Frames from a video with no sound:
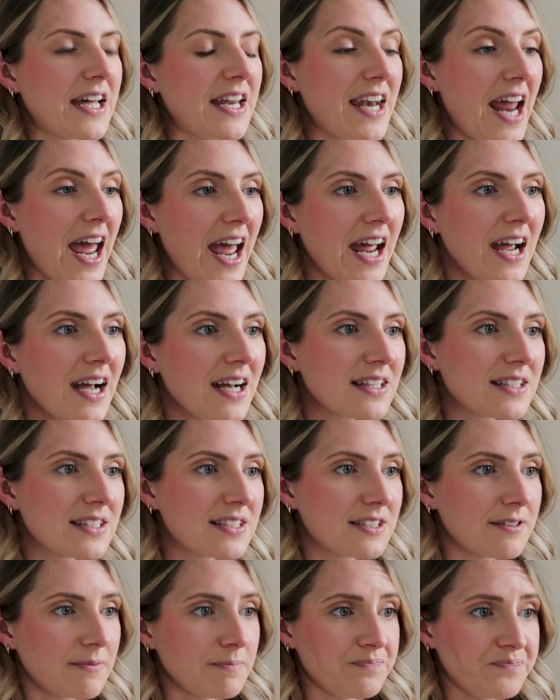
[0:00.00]

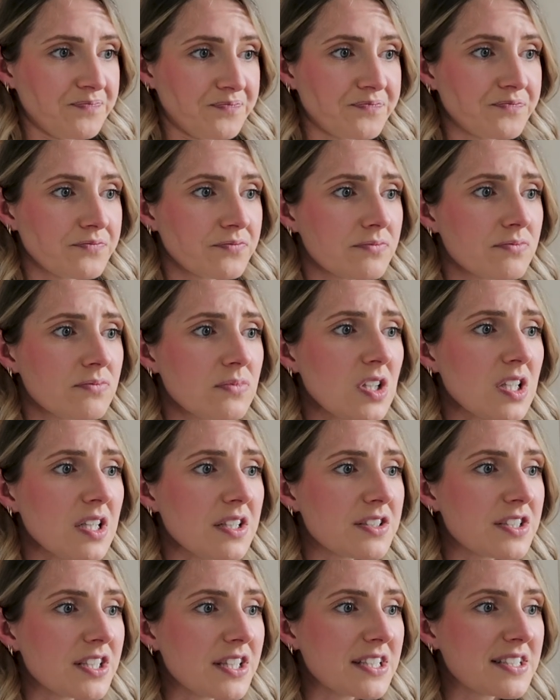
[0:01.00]
connects
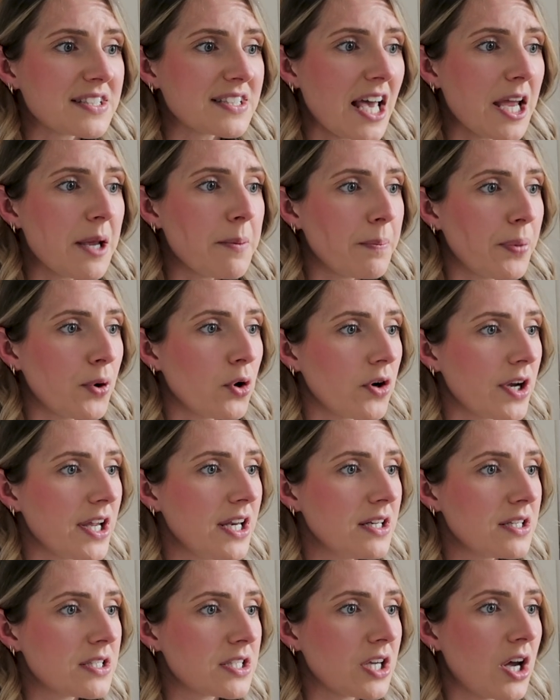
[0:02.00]
to the same
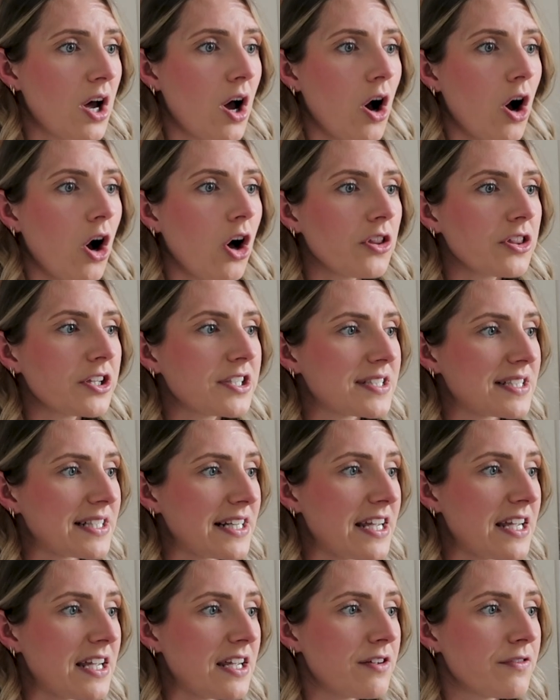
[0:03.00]
point on the
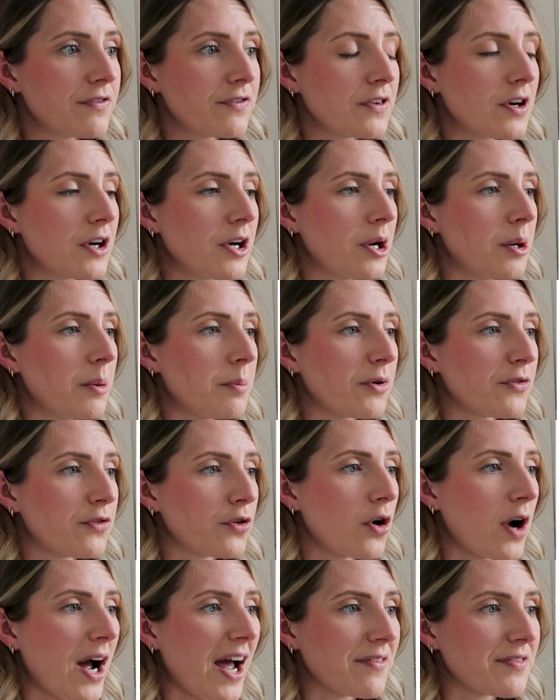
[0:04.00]
sleeve
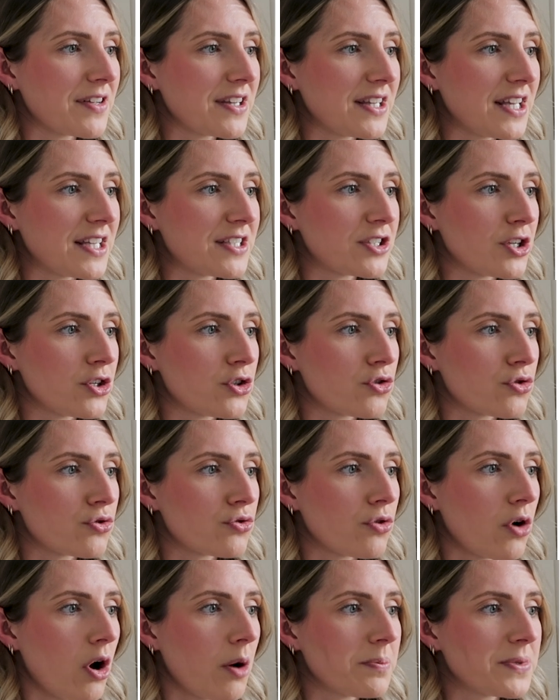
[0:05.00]
before having this
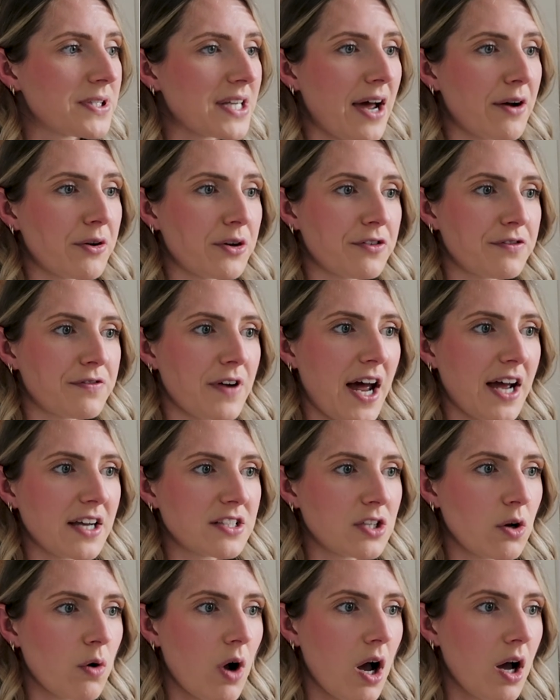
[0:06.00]
drop down effect.
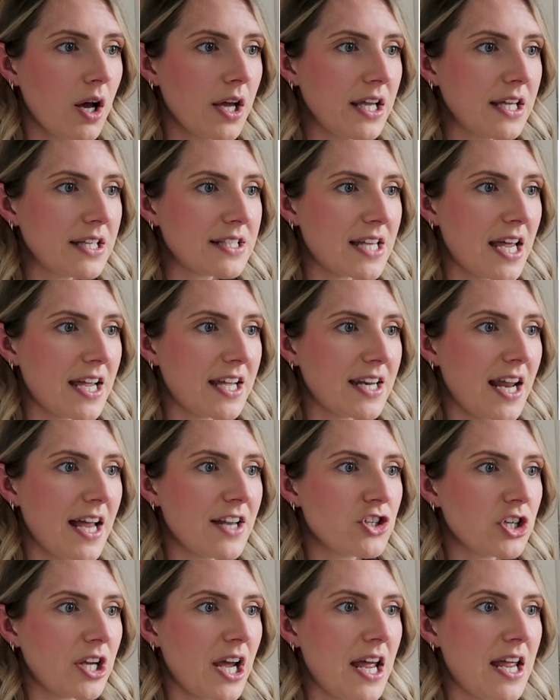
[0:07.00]
So I can take an
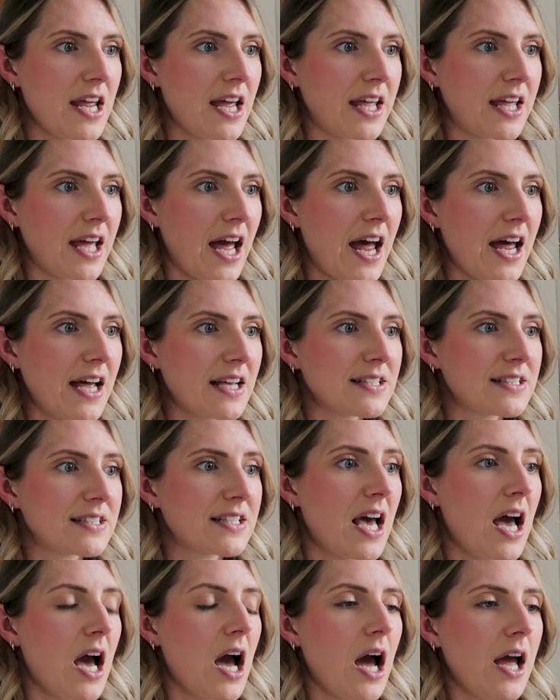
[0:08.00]
educated guess.
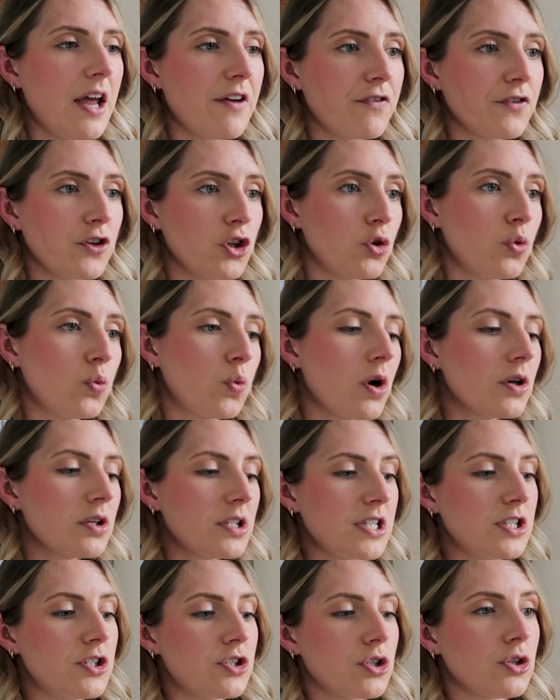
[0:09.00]
If you
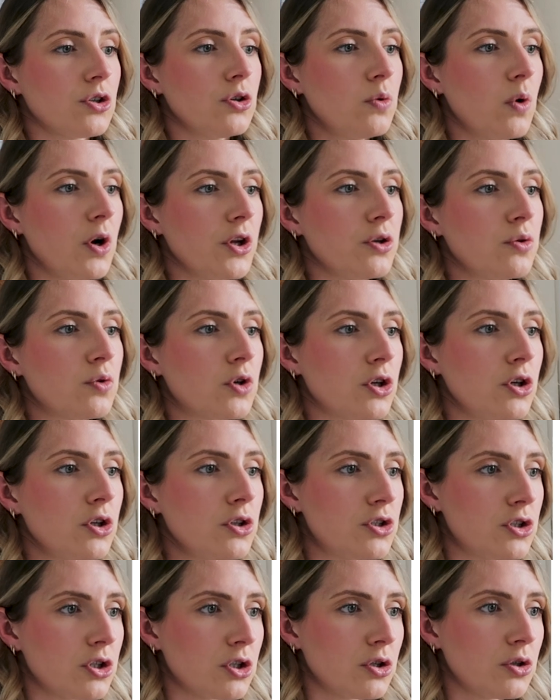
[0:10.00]
wanted to, what you
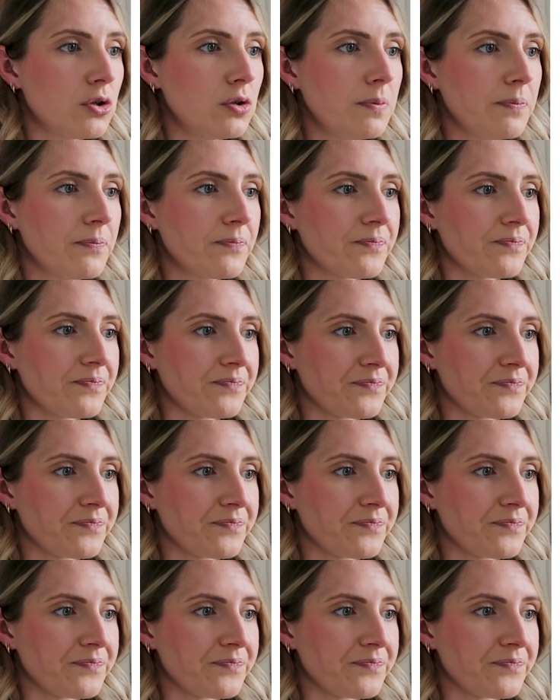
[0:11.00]
could do